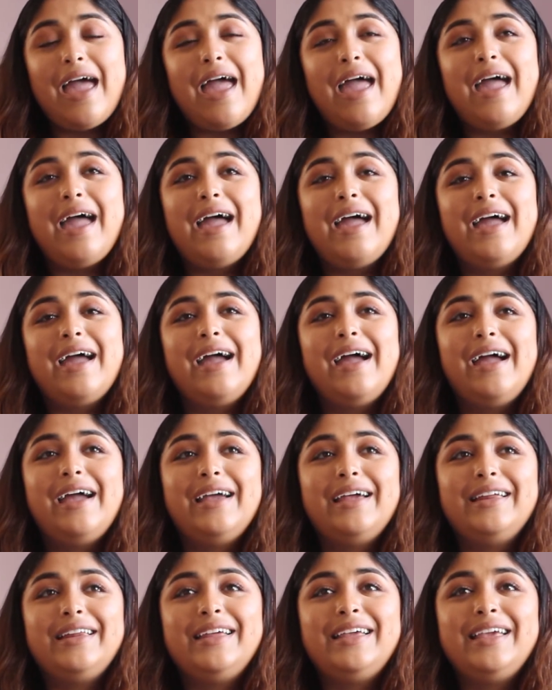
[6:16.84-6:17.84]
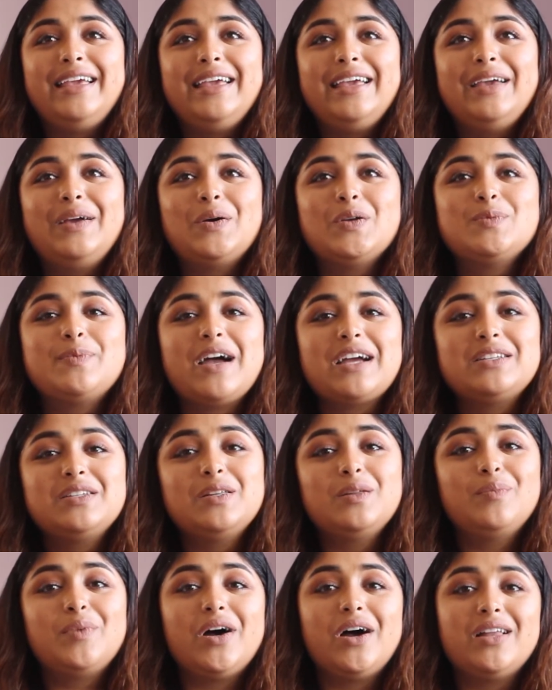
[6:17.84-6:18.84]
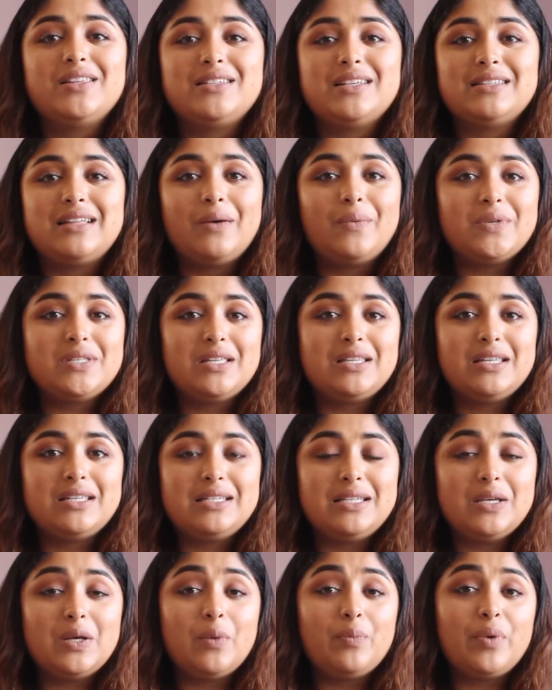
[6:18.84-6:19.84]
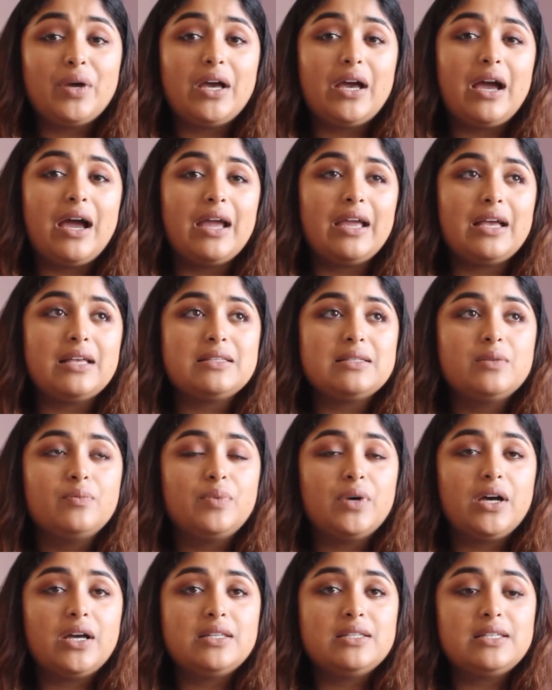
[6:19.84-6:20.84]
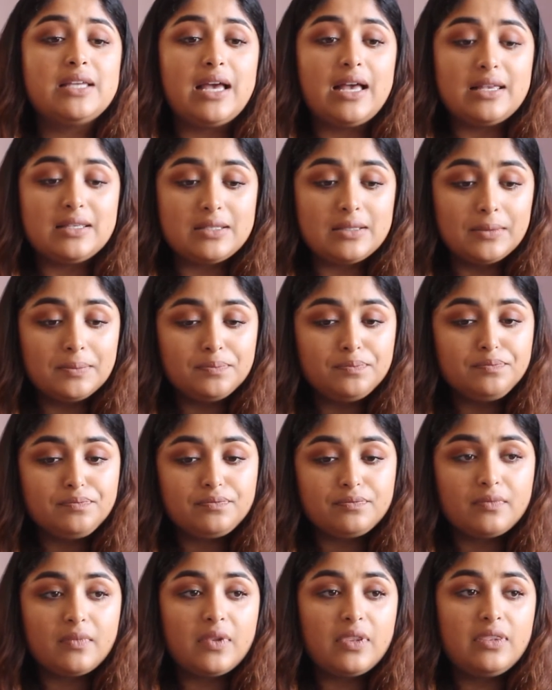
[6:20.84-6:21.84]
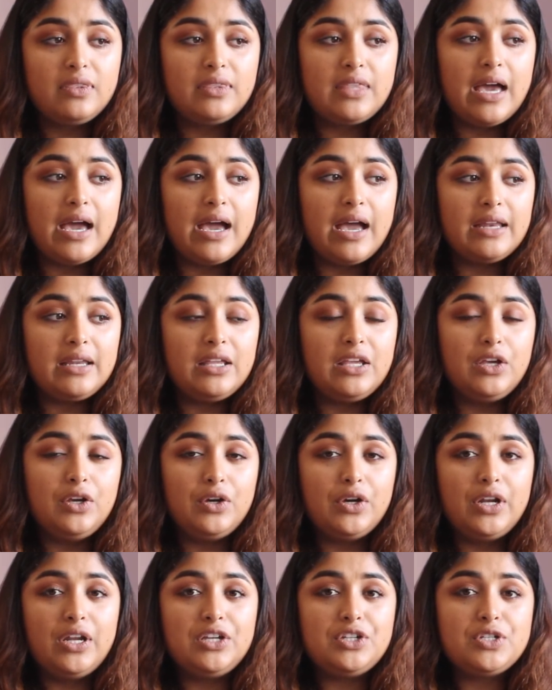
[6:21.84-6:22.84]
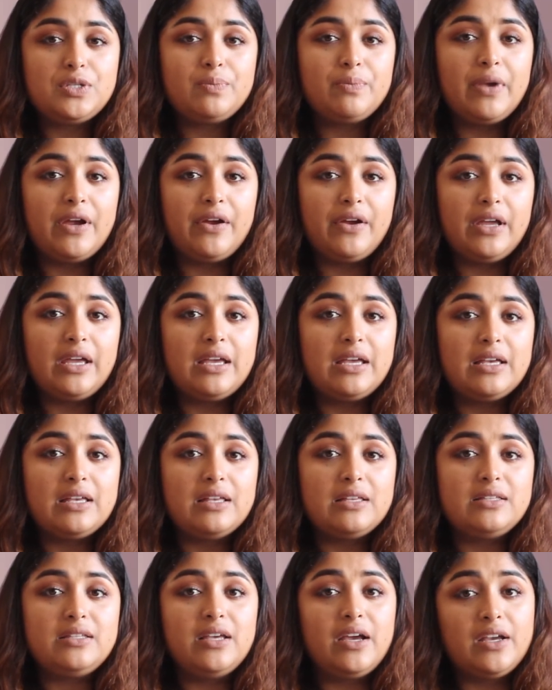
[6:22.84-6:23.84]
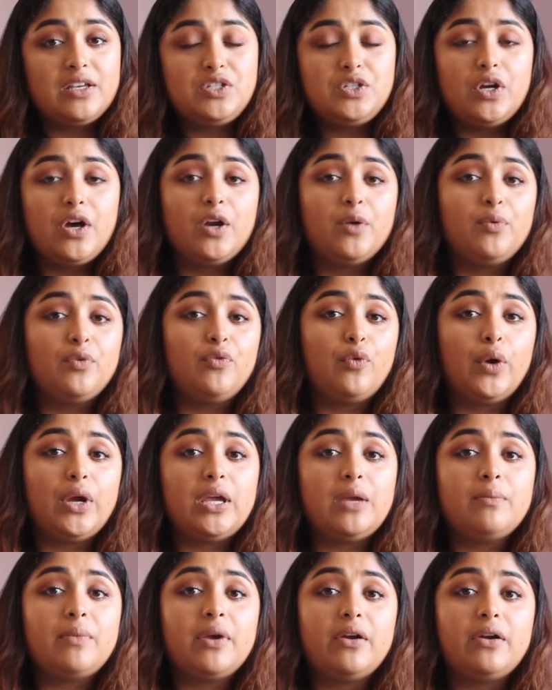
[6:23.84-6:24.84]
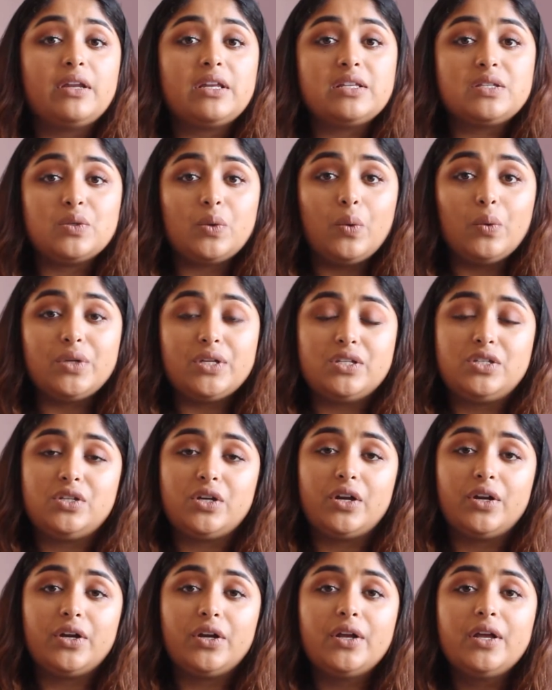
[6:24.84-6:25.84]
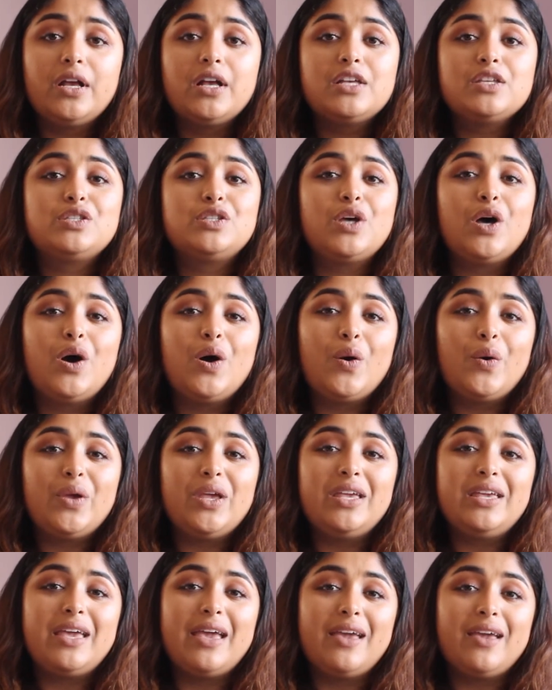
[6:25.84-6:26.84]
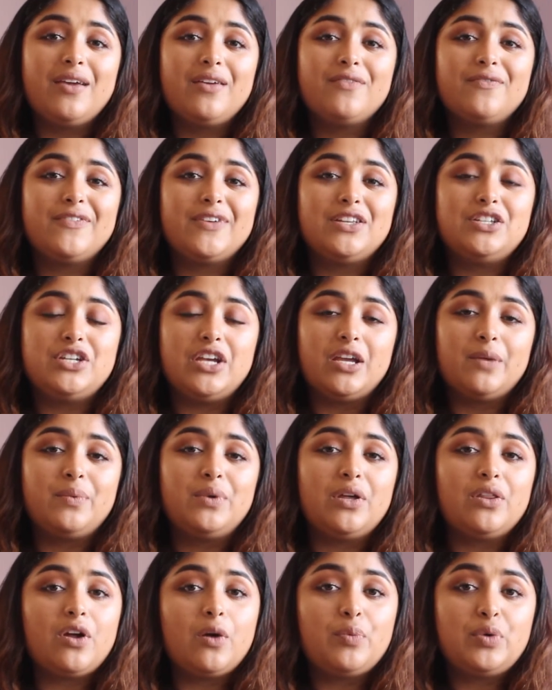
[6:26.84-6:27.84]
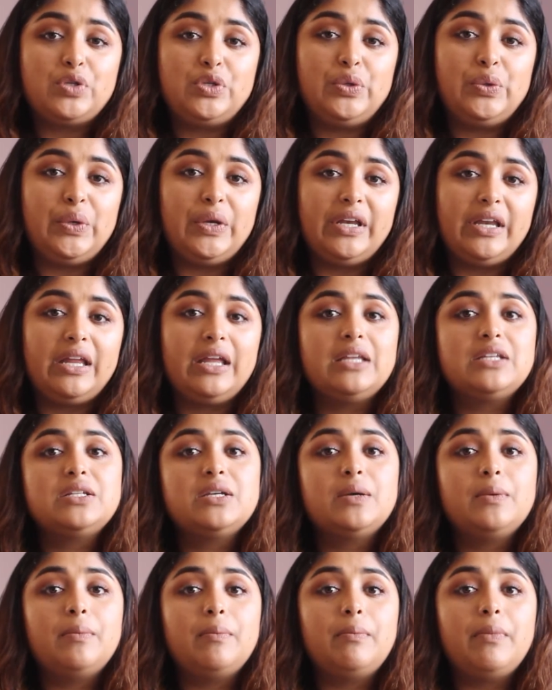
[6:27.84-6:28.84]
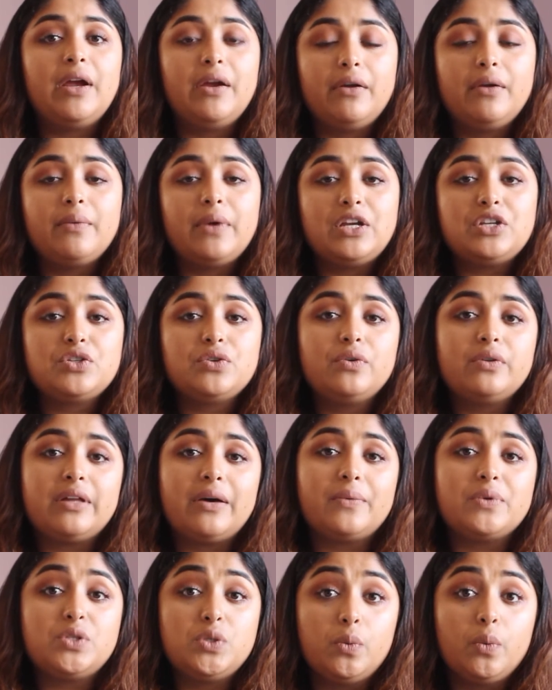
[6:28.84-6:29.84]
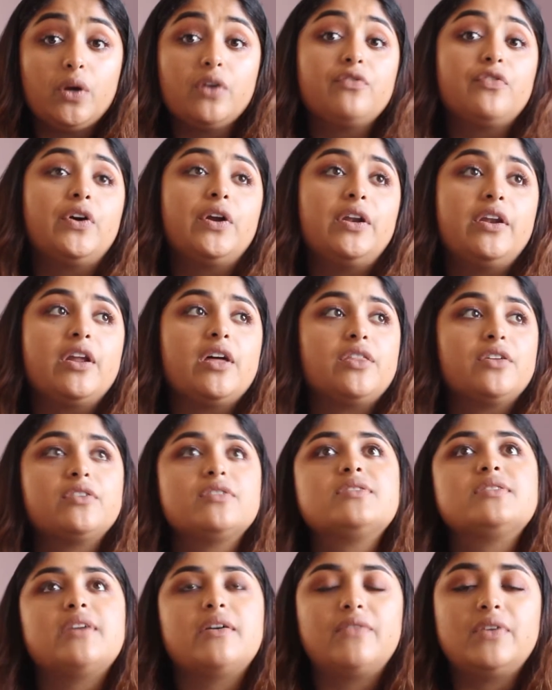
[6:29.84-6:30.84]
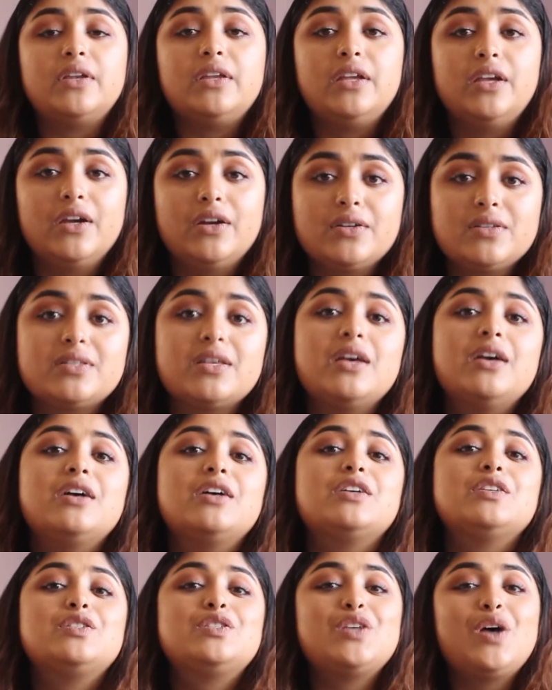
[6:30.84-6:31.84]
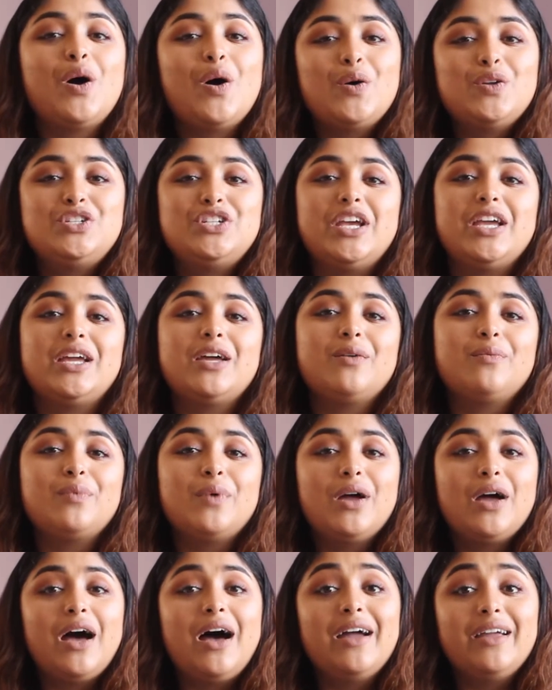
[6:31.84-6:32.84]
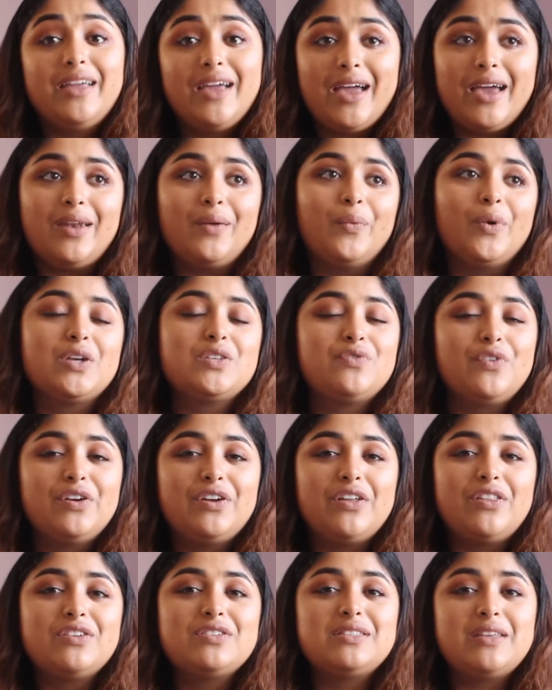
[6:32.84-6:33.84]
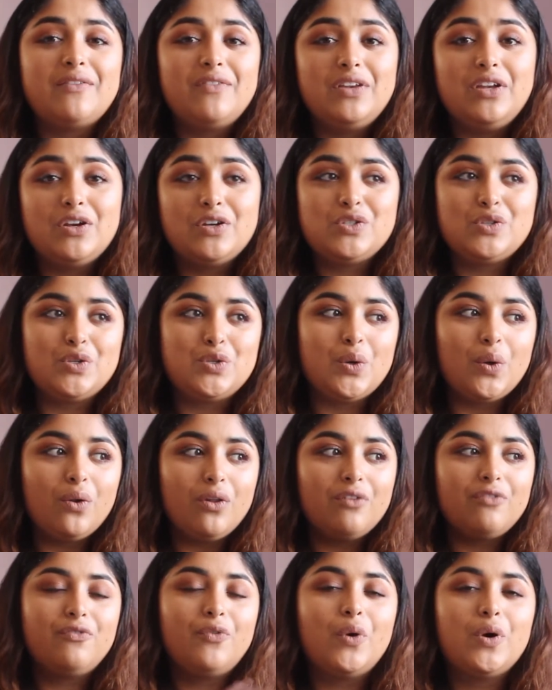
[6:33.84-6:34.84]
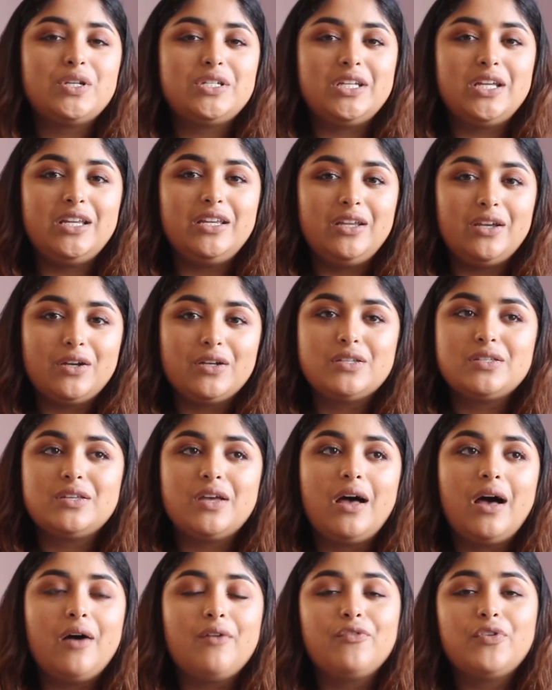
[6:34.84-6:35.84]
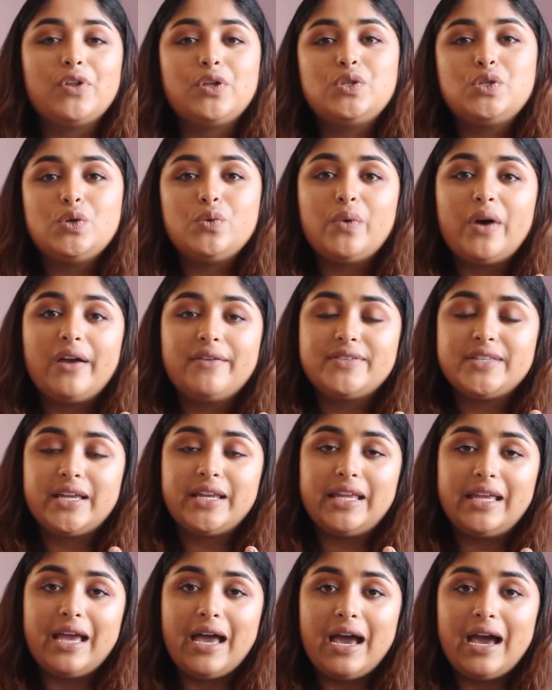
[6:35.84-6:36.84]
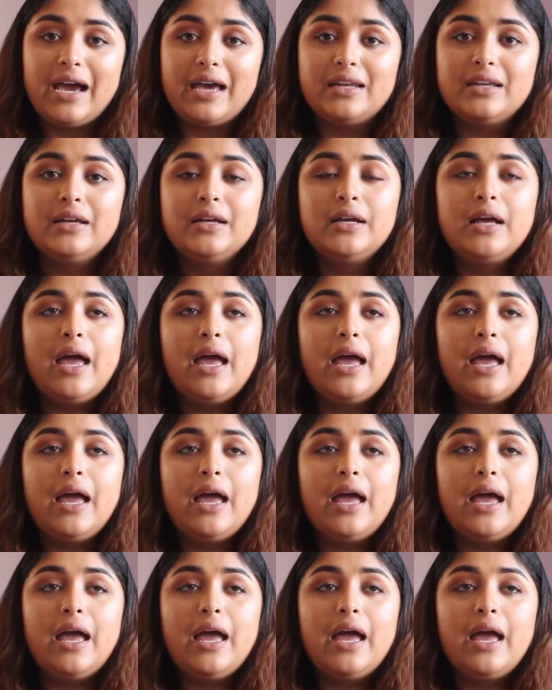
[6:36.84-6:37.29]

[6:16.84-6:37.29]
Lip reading: And he goes back to Laban, says that wasn't the deal. But I guess Laban says that he couldn't just marry his youngest daughter before he married his oldest daughter. So he gave Jacob another opportunity to marry Rachel, and that was to work for another 7 years. So Jacob, again, works for another 7 years, so a total of 14 years for the 2 wives that he had.